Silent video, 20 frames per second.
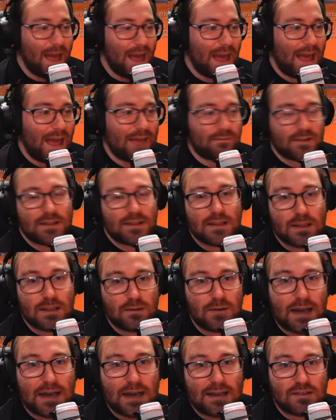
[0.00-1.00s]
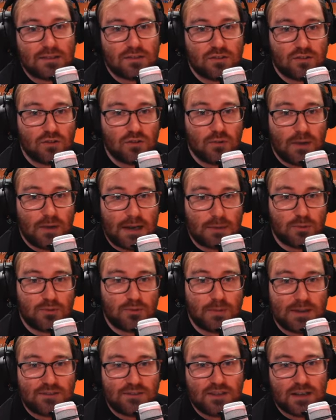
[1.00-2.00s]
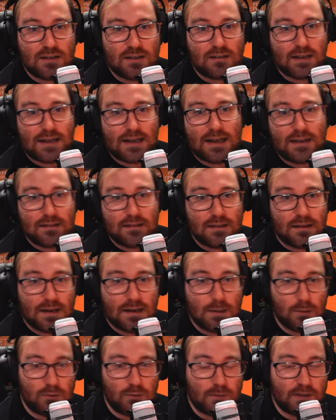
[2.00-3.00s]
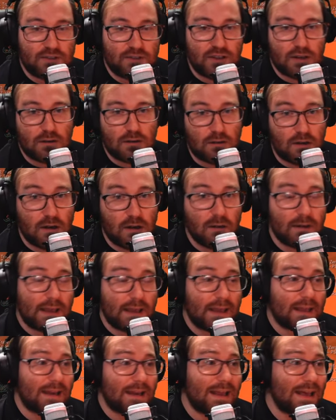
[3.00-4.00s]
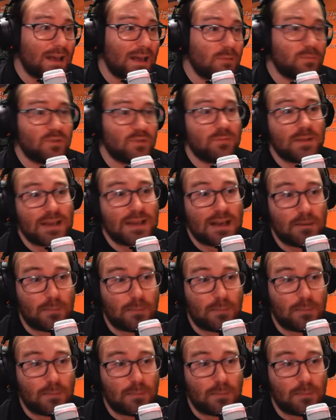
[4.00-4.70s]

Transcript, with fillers: Everything you guys do helps my channel get out there, helps my channel grow, and helps me help